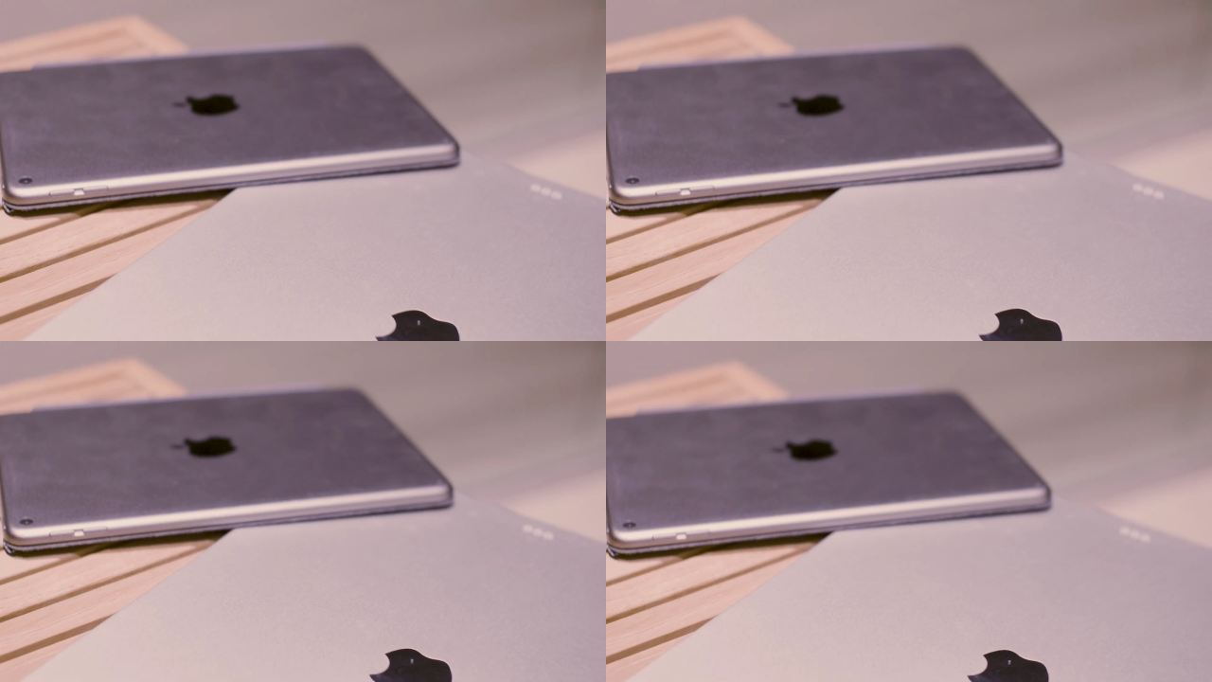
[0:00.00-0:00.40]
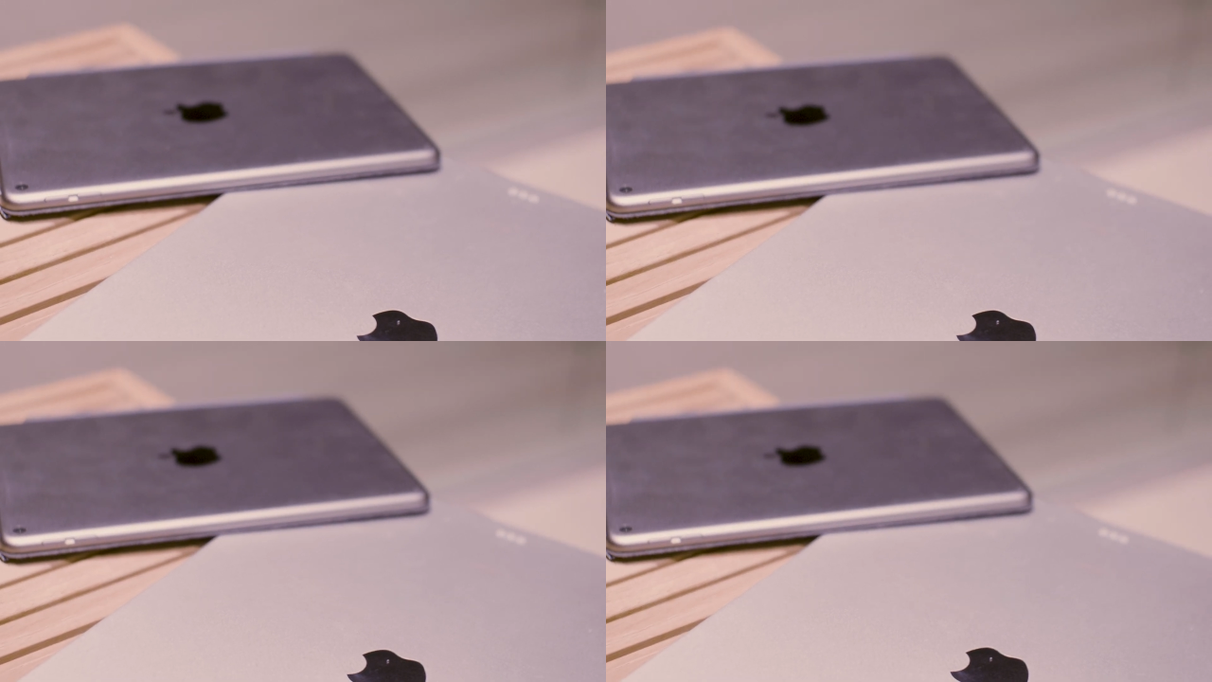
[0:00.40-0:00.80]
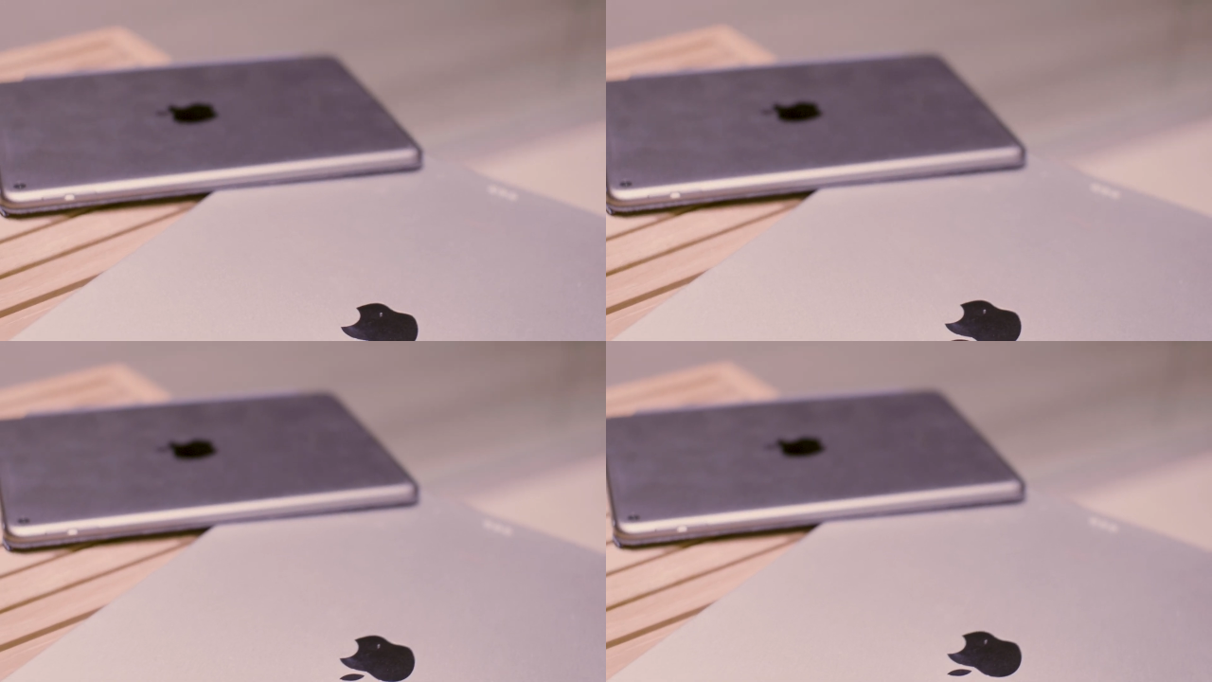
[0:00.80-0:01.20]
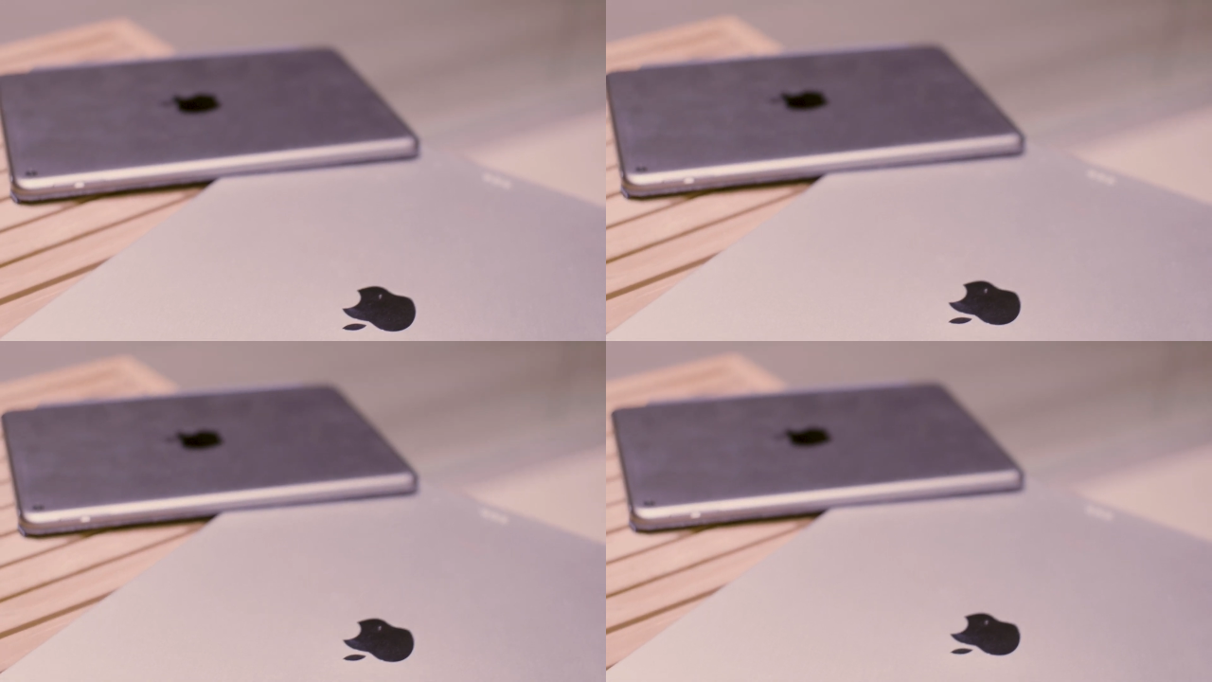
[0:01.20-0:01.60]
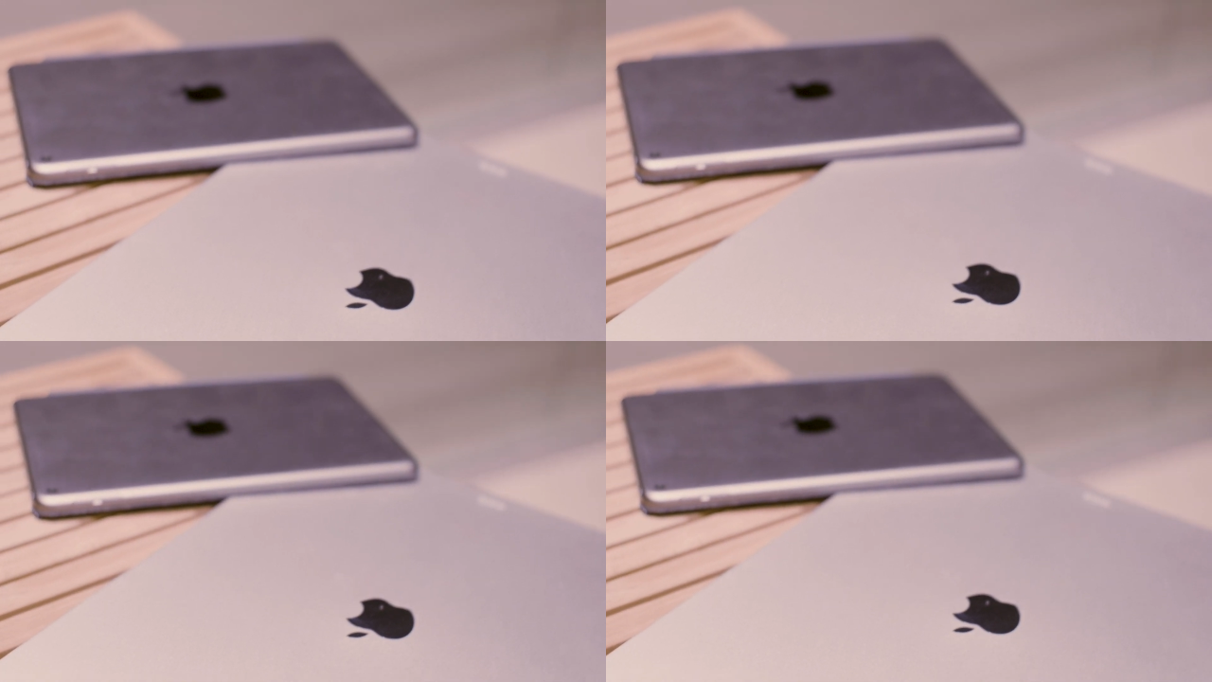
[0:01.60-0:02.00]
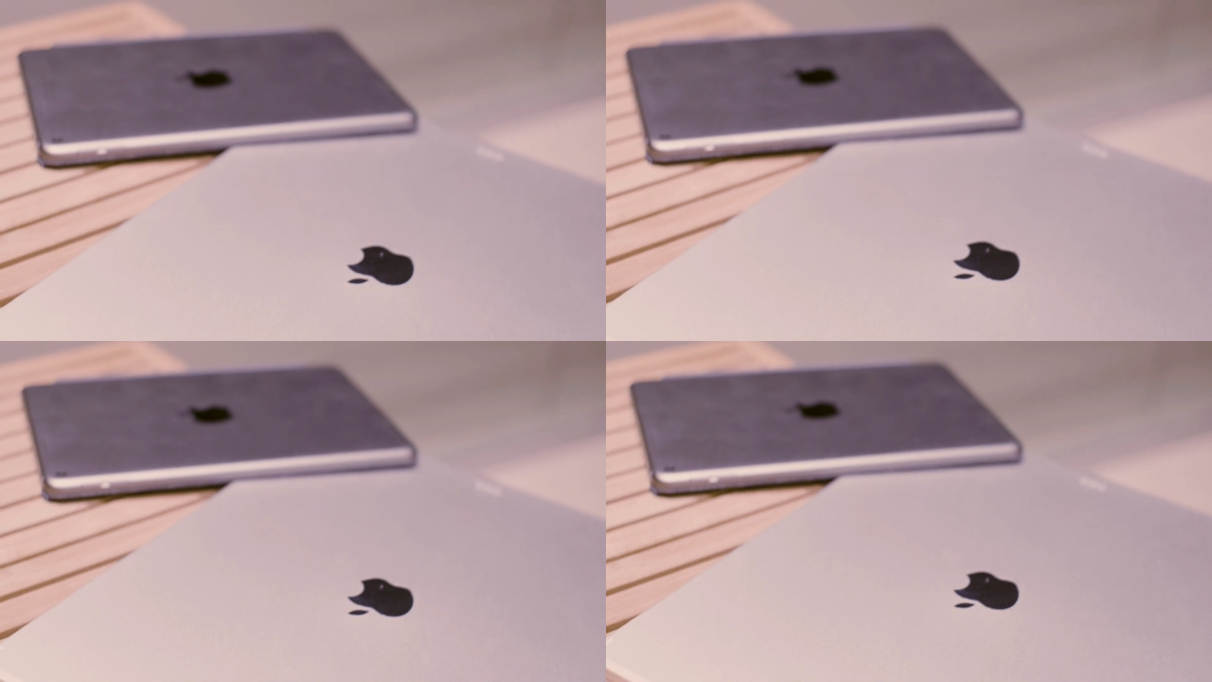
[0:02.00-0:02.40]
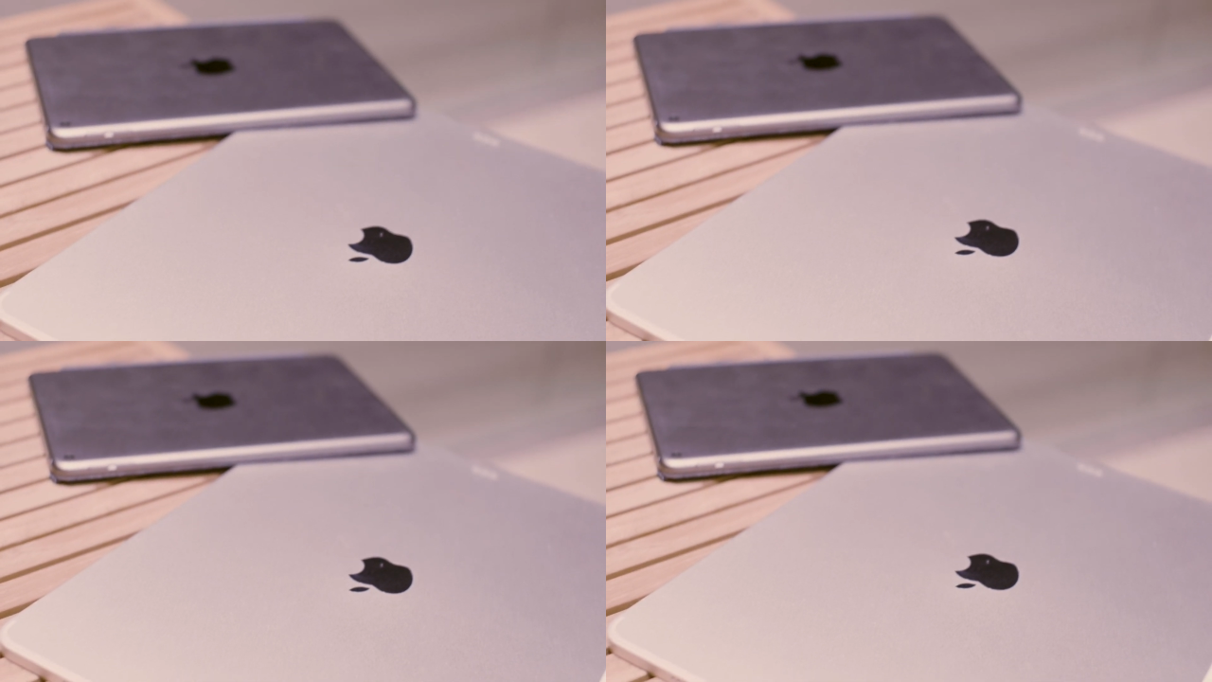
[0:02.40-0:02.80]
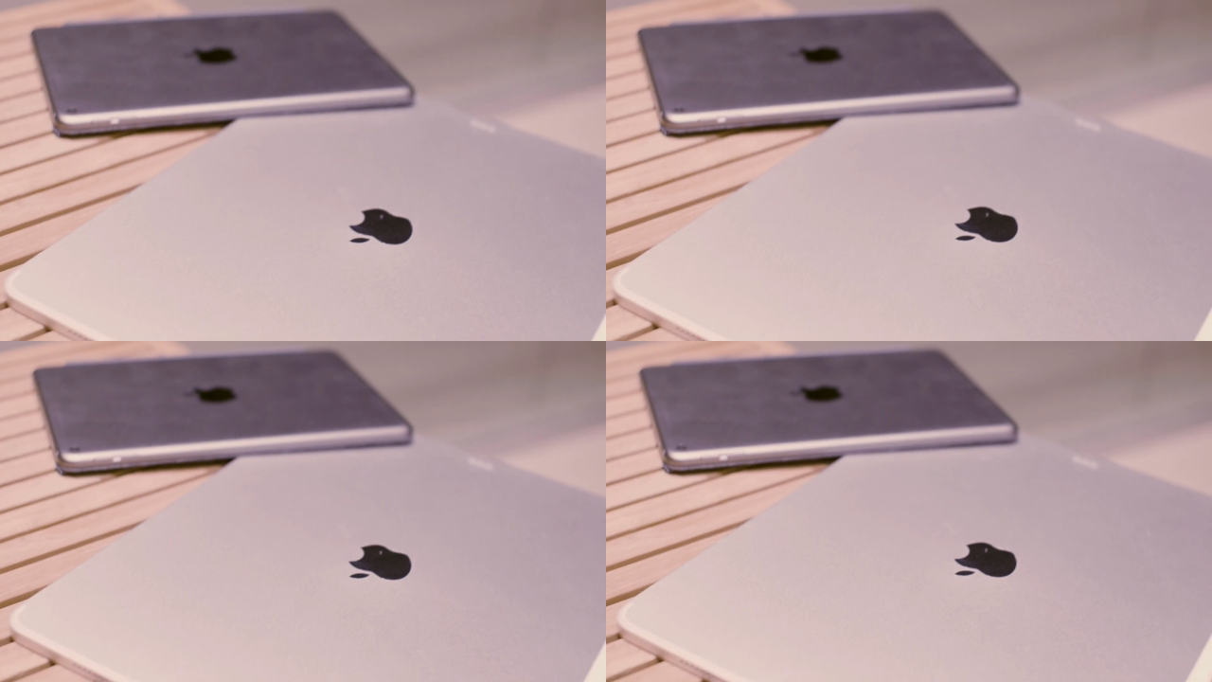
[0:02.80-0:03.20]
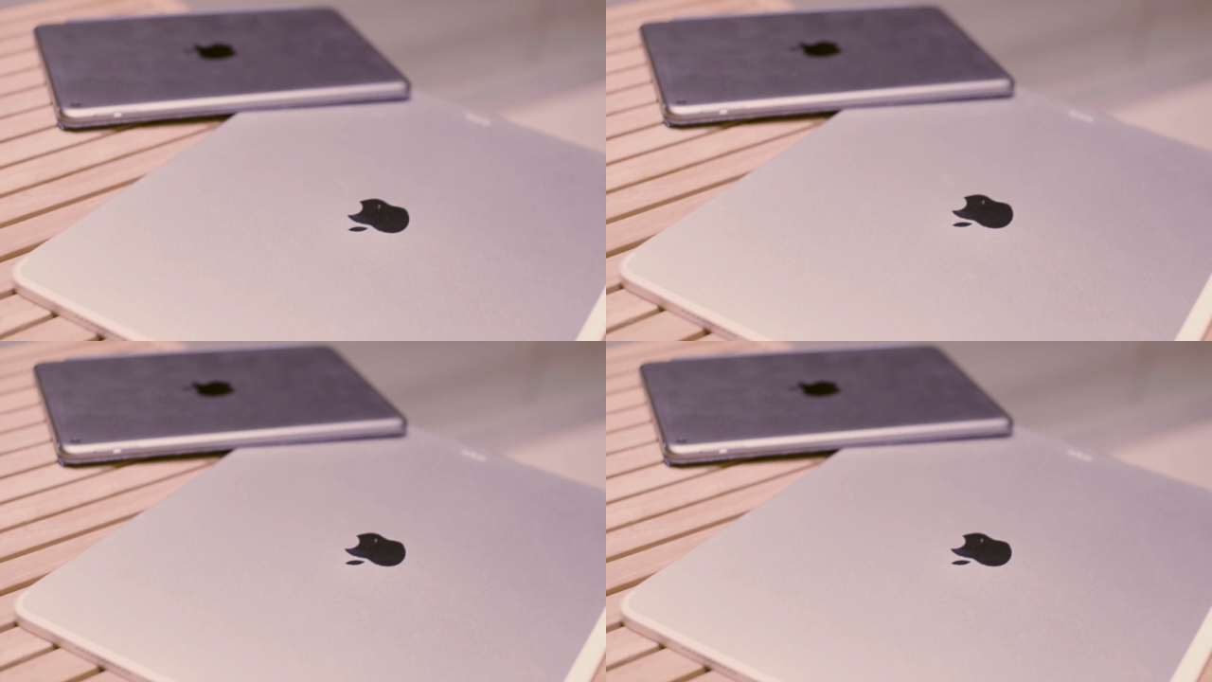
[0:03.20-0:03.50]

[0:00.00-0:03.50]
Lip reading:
No face is visible, so there are no lips to read.